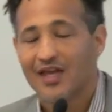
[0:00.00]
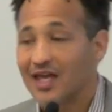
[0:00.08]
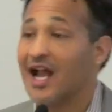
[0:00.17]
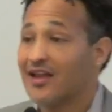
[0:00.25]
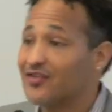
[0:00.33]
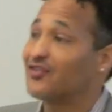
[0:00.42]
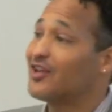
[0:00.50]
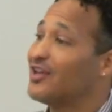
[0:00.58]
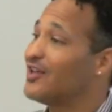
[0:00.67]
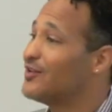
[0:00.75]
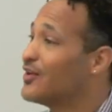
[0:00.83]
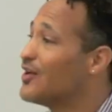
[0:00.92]
And I
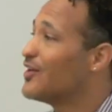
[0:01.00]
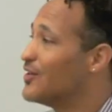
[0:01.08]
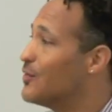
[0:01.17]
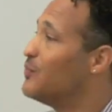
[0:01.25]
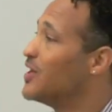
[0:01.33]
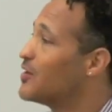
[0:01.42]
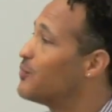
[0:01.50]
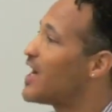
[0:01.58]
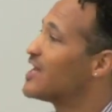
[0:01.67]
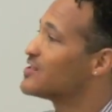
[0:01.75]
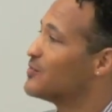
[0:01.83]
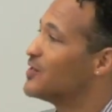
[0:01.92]
see the big
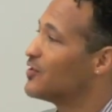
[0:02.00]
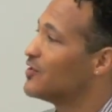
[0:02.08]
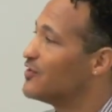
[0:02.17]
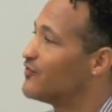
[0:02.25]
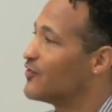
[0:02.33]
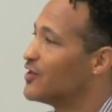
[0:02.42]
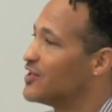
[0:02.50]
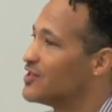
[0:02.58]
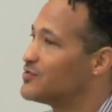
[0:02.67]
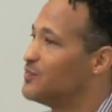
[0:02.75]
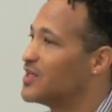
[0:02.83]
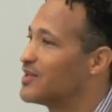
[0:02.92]
possibility for
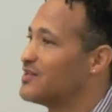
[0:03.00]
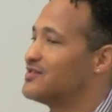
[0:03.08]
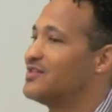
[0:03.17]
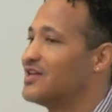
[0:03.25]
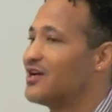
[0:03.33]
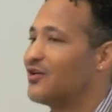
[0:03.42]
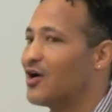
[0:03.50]
this because there